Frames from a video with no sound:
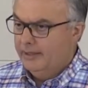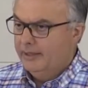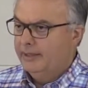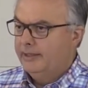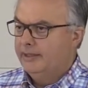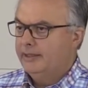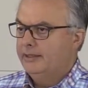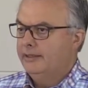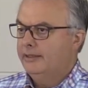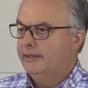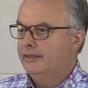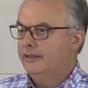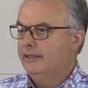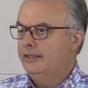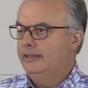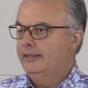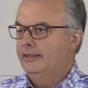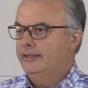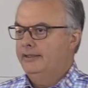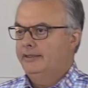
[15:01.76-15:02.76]

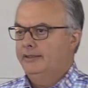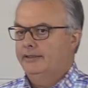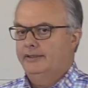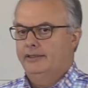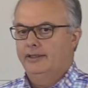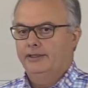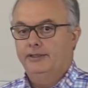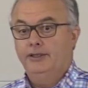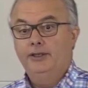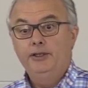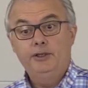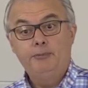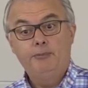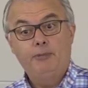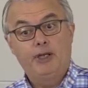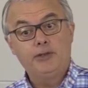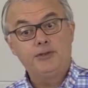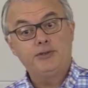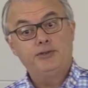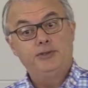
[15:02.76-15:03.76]
The third
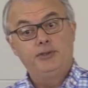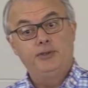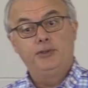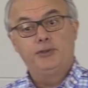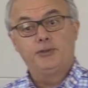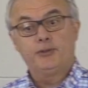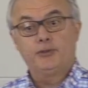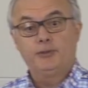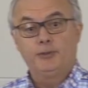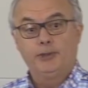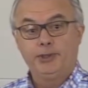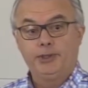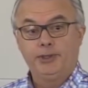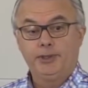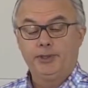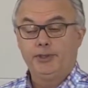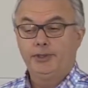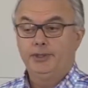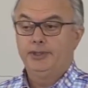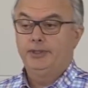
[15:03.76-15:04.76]
most used
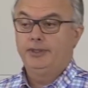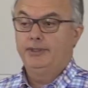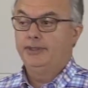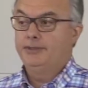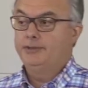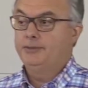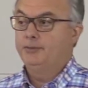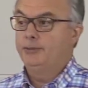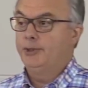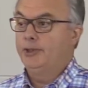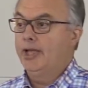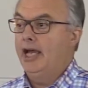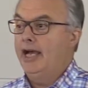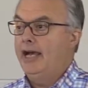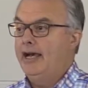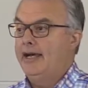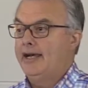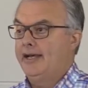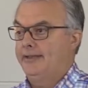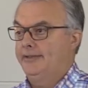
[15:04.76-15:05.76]
word is the word
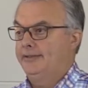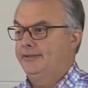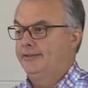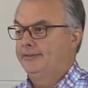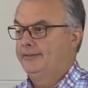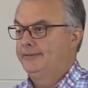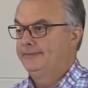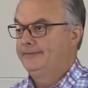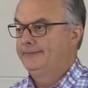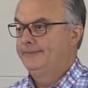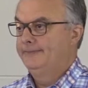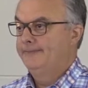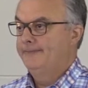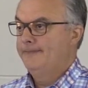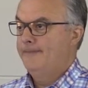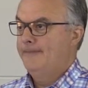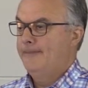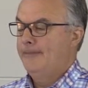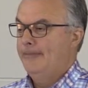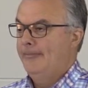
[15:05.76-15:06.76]
heart.
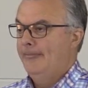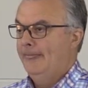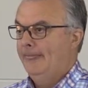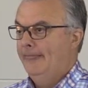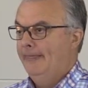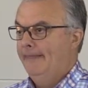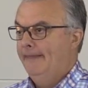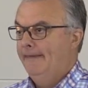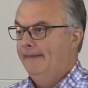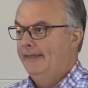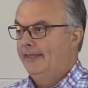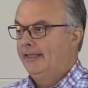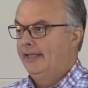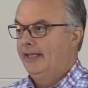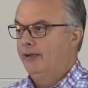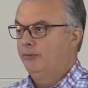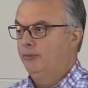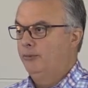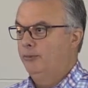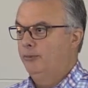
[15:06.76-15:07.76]

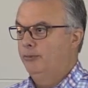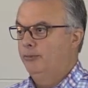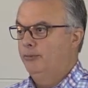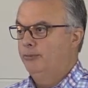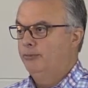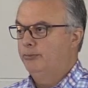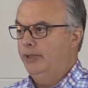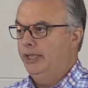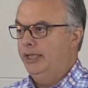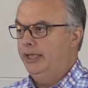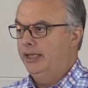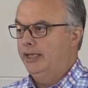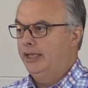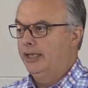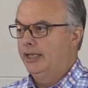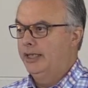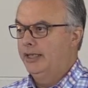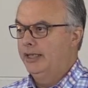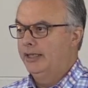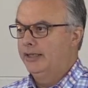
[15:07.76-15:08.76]
Now, when
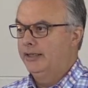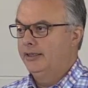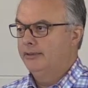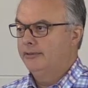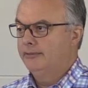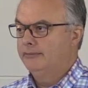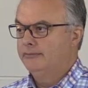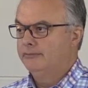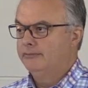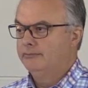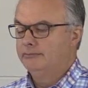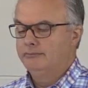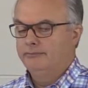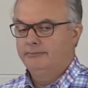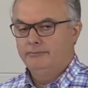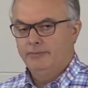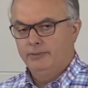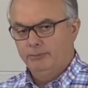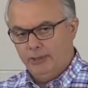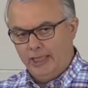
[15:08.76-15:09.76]

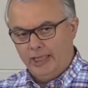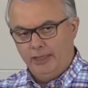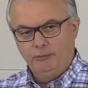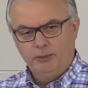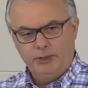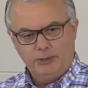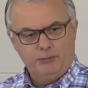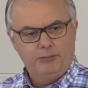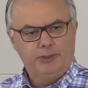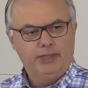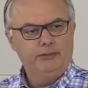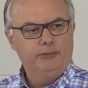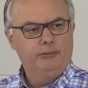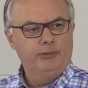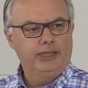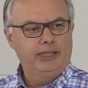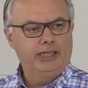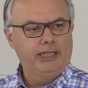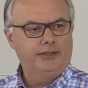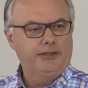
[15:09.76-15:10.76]
the way in which
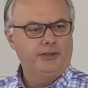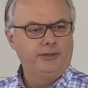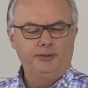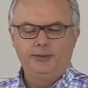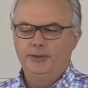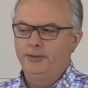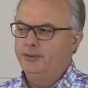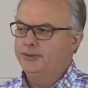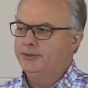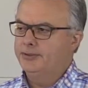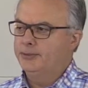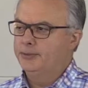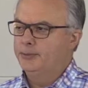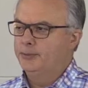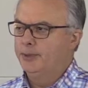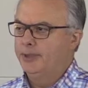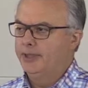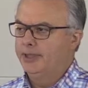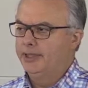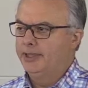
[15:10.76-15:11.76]
we get to use this
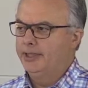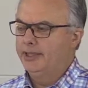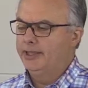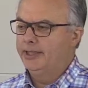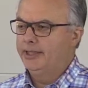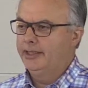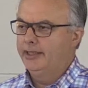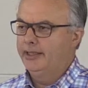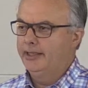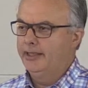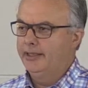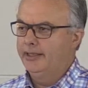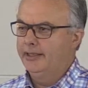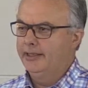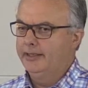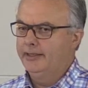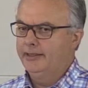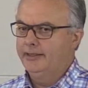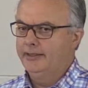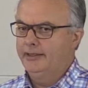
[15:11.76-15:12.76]
word in
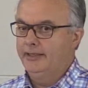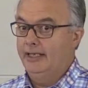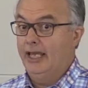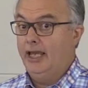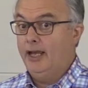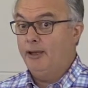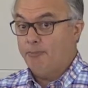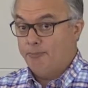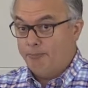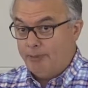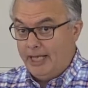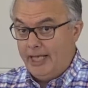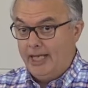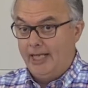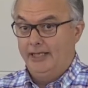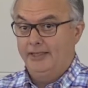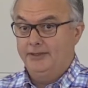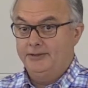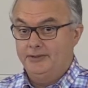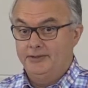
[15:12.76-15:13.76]
our
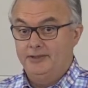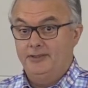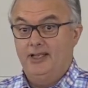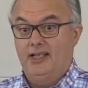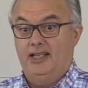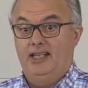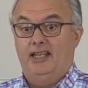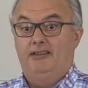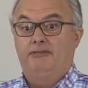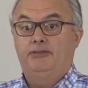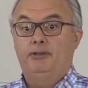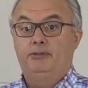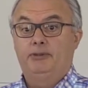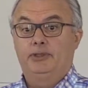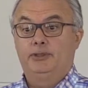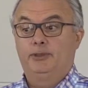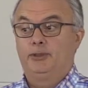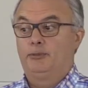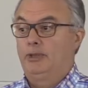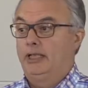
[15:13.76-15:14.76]
parlance is, I love you
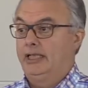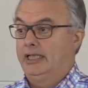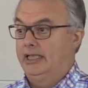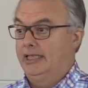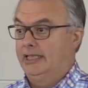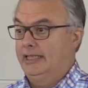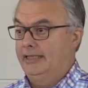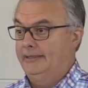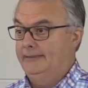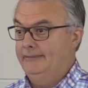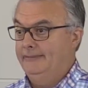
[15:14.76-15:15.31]
with all my heart.